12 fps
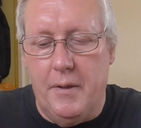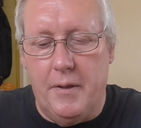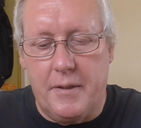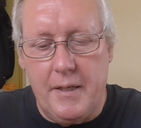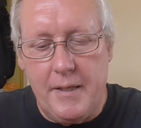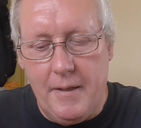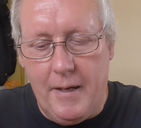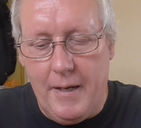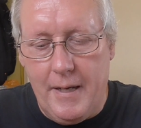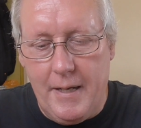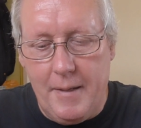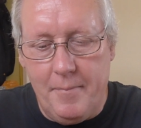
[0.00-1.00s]
Okay,
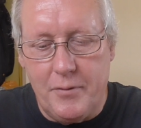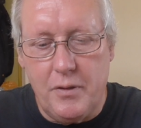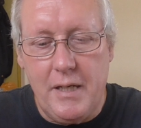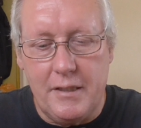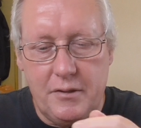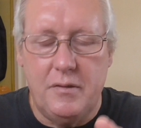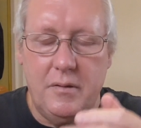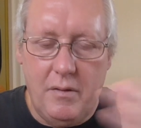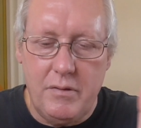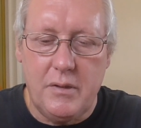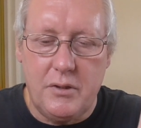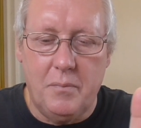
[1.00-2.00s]
so yes,
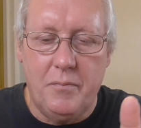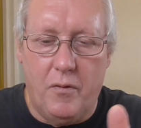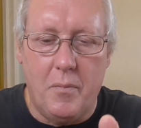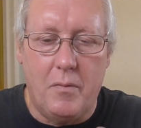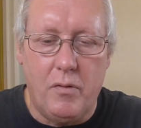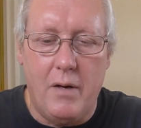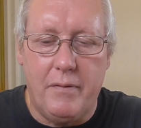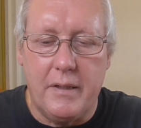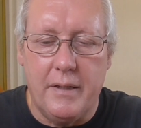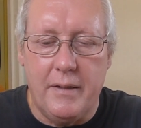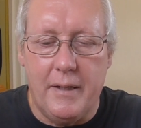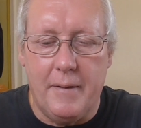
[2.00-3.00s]
there is some form of
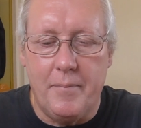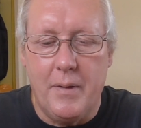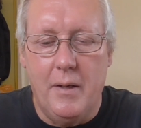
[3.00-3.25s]
rifling in there.